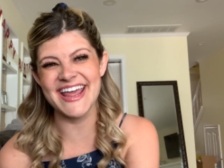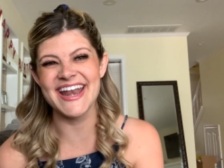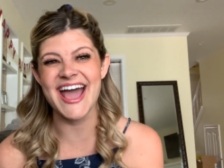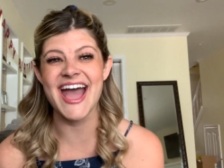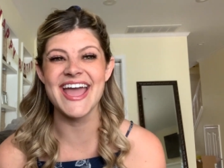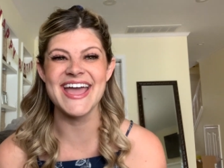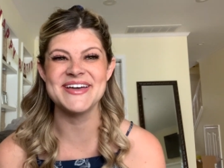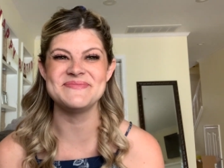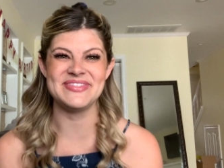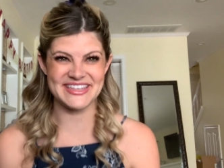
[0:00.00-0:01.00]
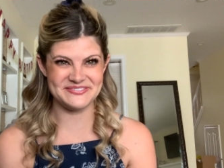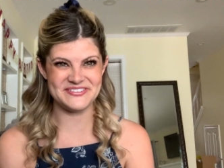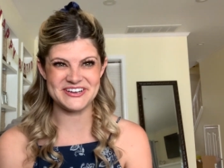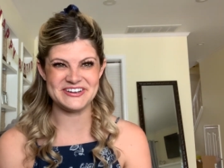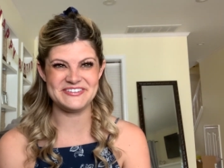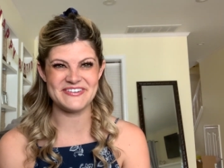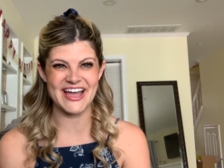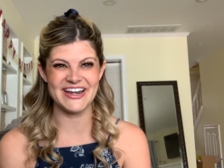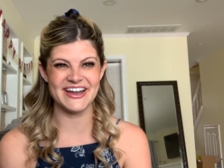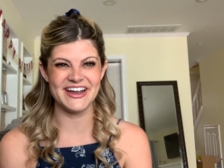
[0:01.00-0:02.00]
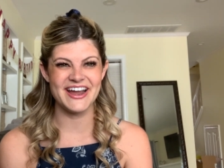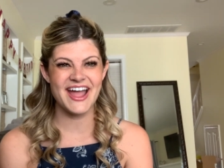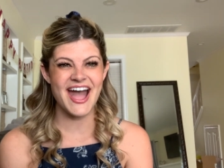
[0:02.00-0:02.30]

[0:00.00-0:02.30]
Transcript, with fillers: and I am the TheFureyFighter.